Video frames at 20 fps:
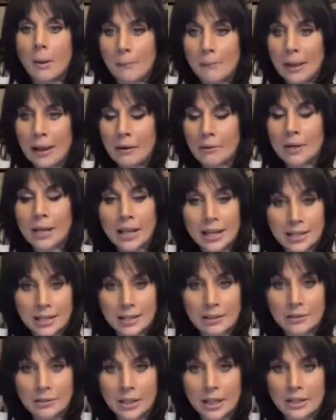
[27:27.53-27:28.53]
about
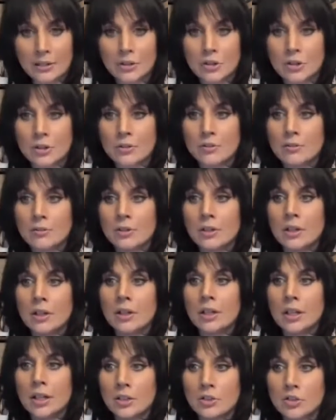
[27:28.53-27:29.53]
any election,
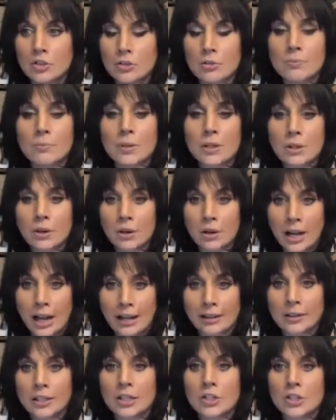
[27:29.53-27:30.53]
it should be
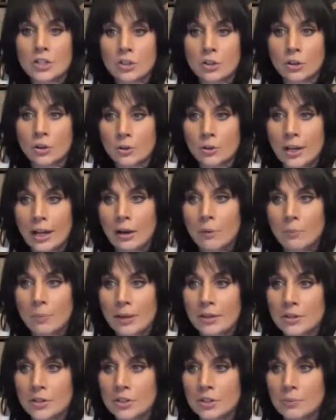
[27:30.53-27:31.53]
at least heard out
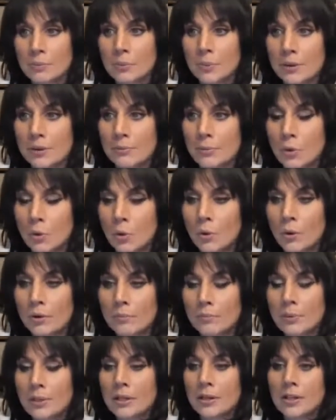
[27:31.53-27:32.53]
by the Supreme
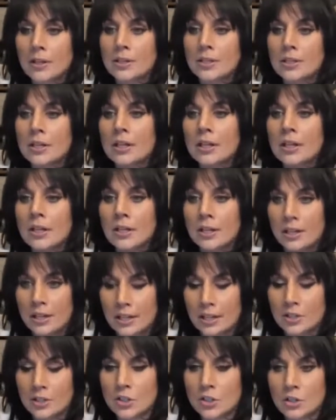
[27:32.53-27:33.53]
Court because
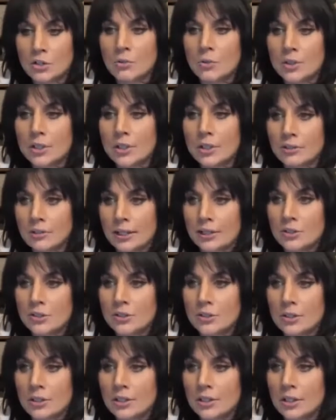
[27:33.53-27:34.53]
it has to do with the
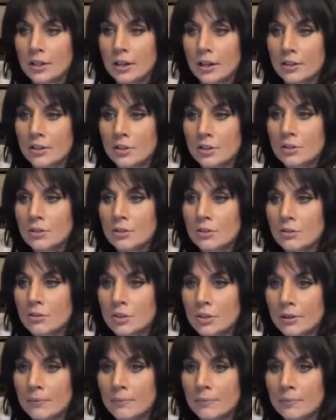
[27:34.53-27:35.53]
elections and the
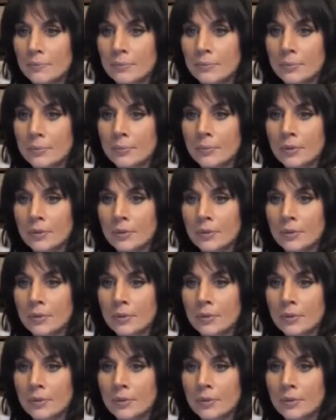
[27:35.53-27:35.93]
Constitution.